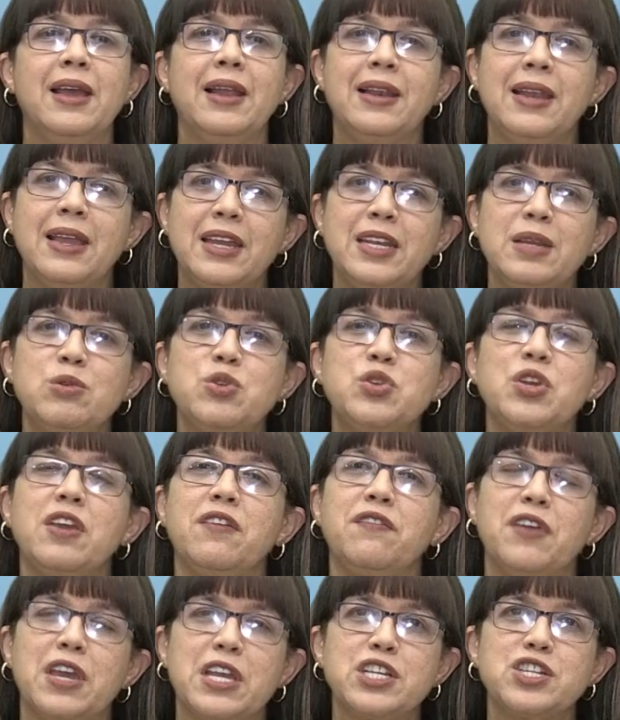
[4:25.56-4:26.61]
led him to
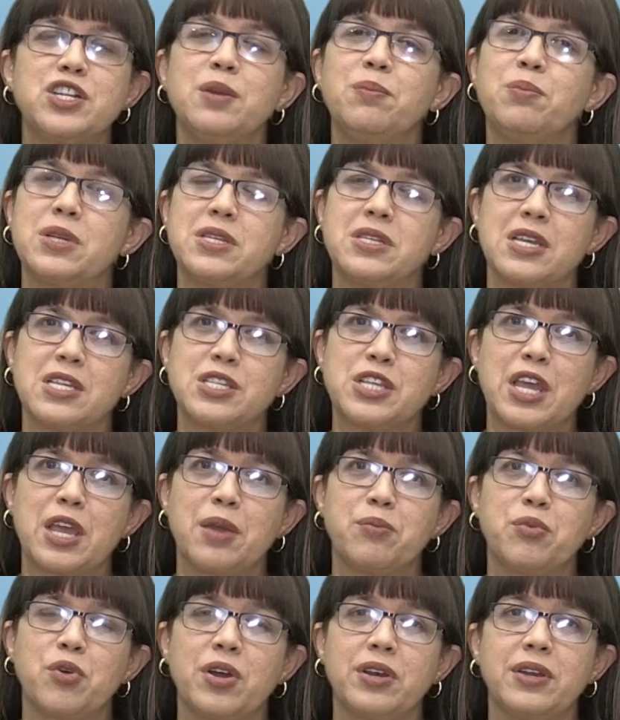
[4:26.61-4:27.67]
eventually possess
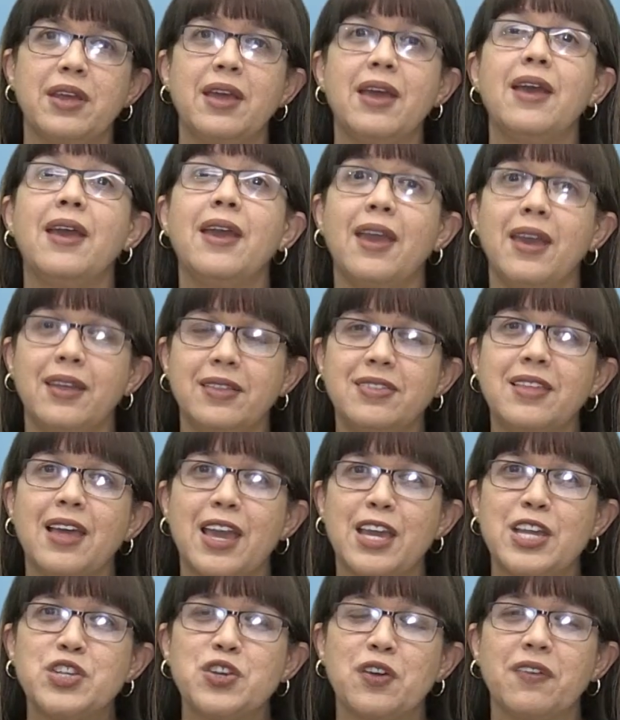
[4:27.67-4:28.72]
Hebron at the
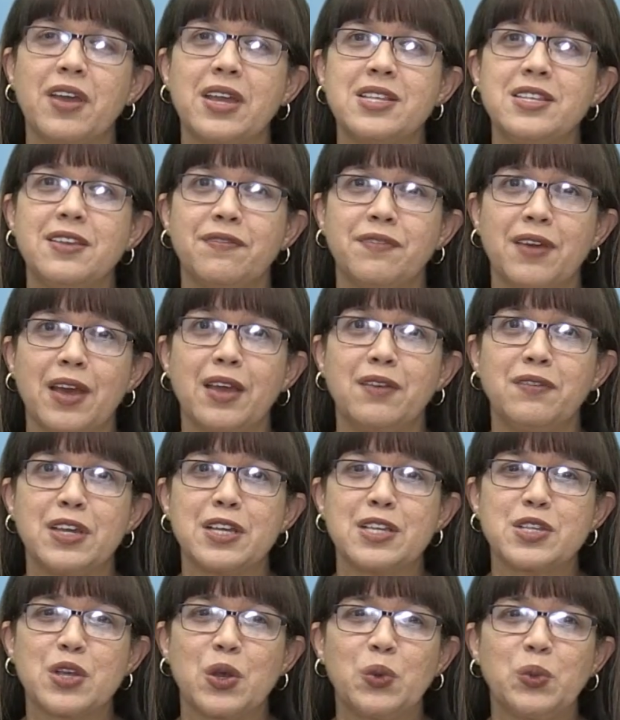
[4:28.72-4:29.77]
age of 85
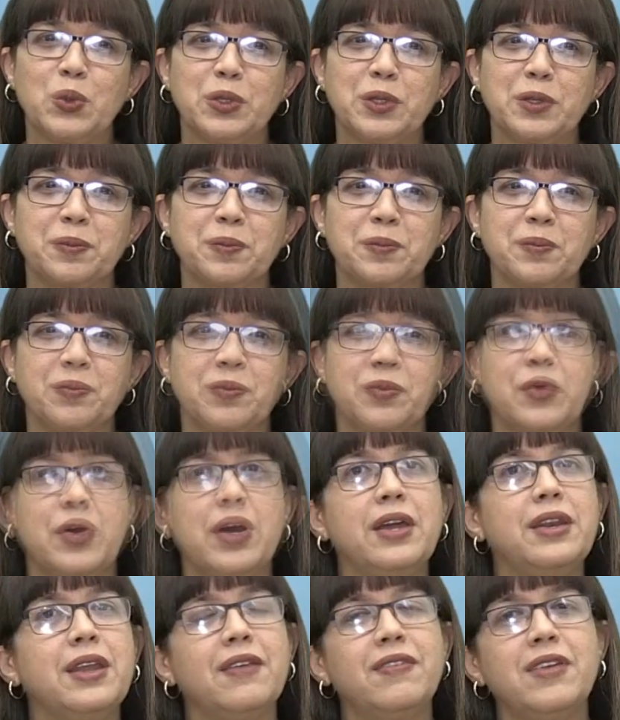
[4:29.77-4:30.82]
years old.
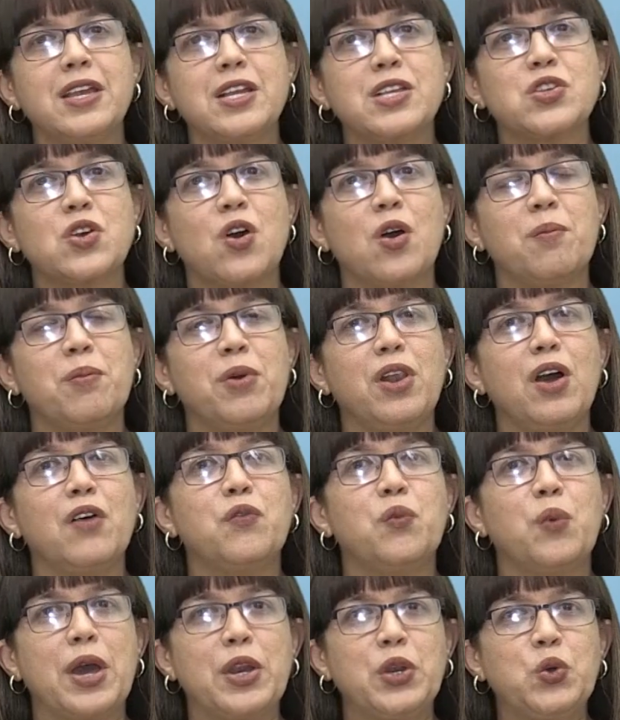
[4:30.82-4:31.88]
Another example
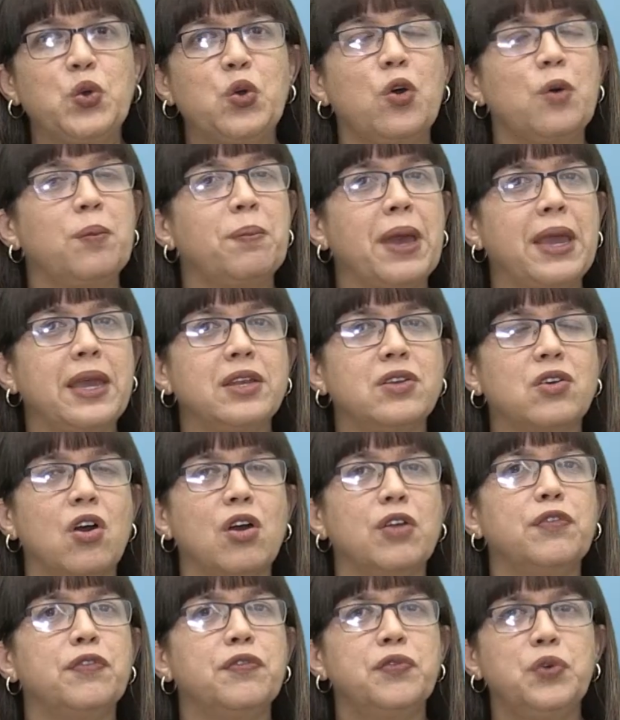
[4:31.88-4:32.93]
of one who obeyed
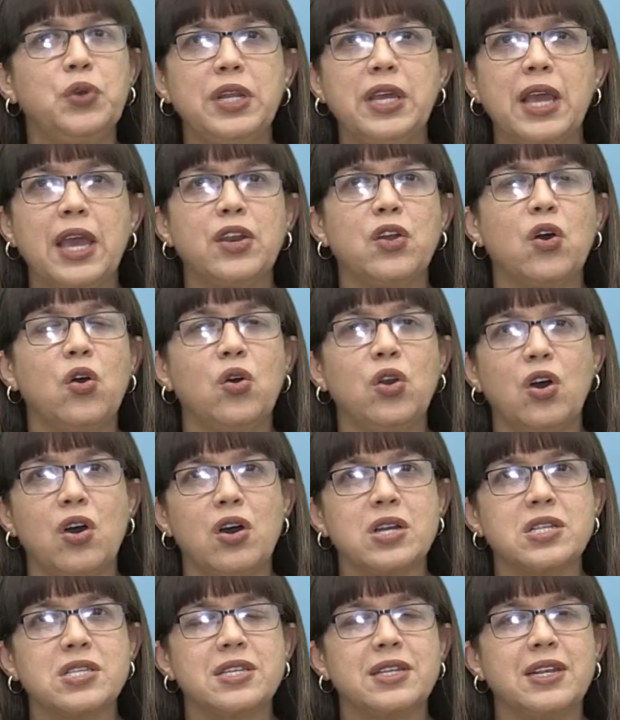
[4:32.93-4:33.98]
God fully and
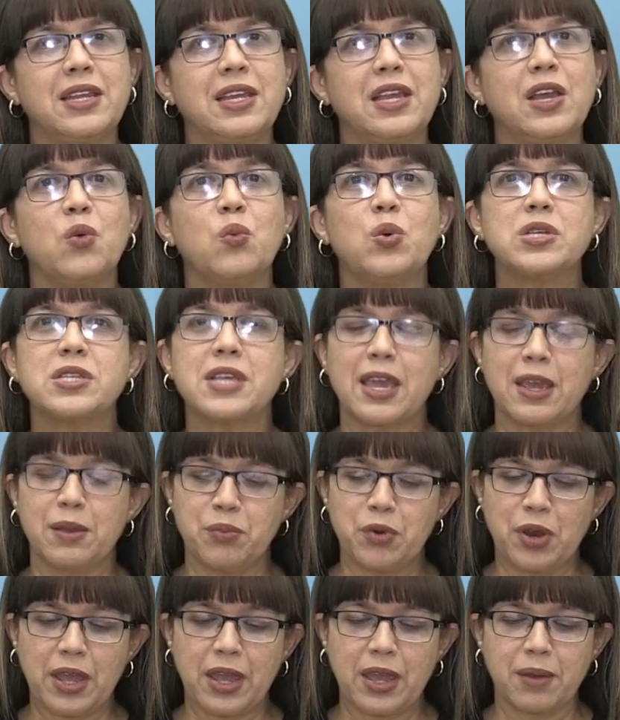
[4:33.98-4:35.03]
wholeheartedly was
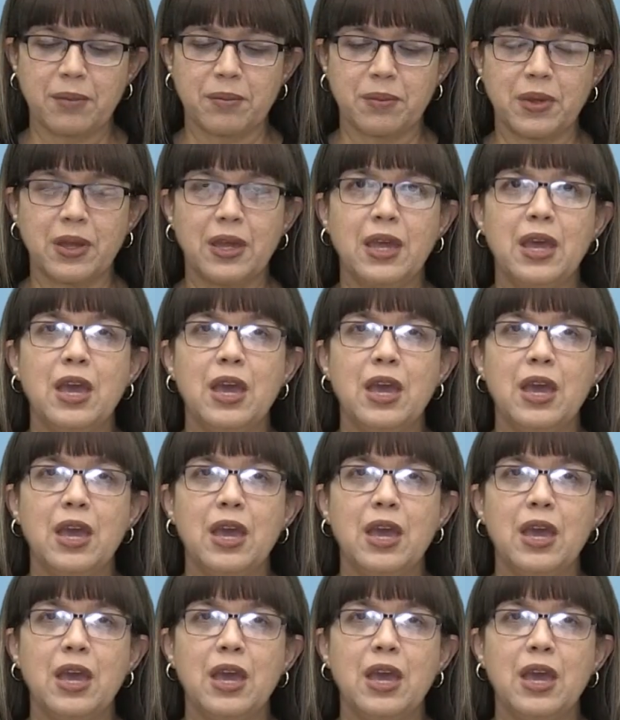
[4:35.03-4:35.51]
Abraham.